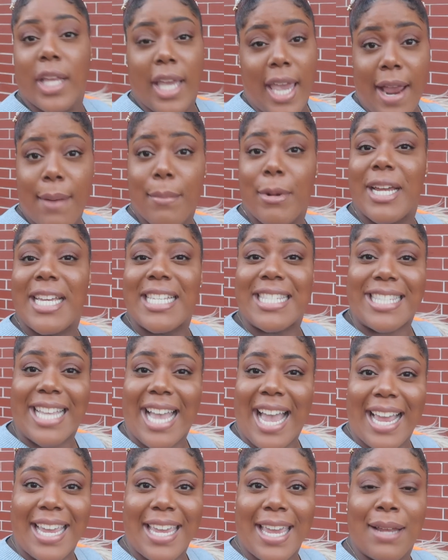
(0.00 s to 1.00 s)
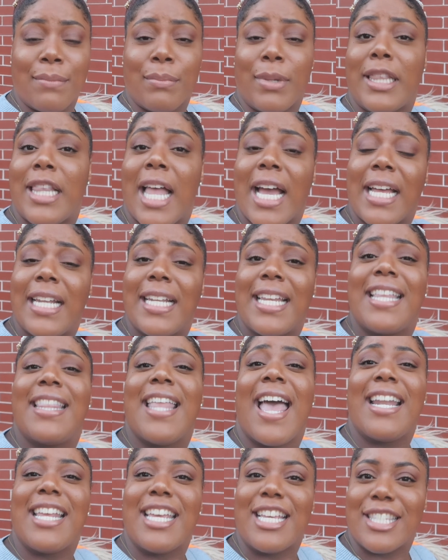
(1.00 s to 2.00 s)
camera is dying, but luckily
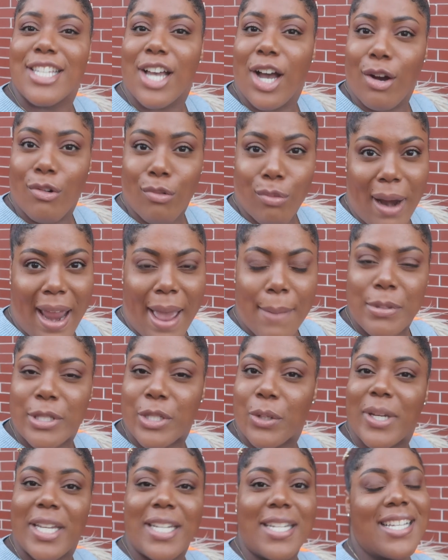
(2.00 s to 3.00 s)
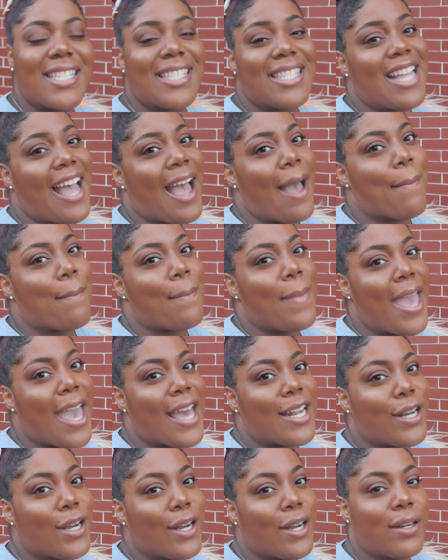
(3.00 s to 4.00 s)
that is a wrap, so it does not
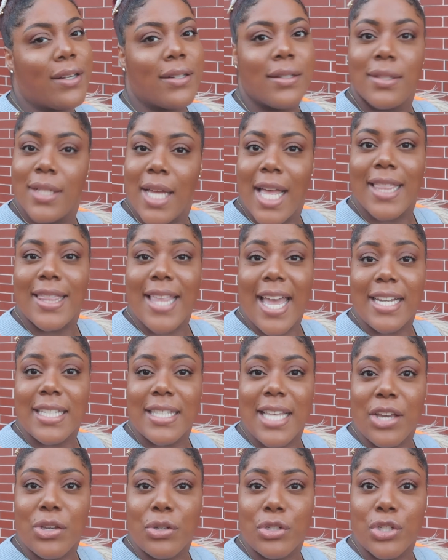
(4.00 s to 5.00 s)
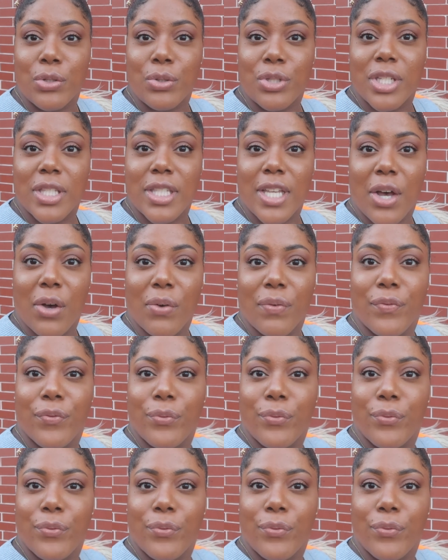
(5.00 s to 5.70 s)
matter. That is how you shoot yourself.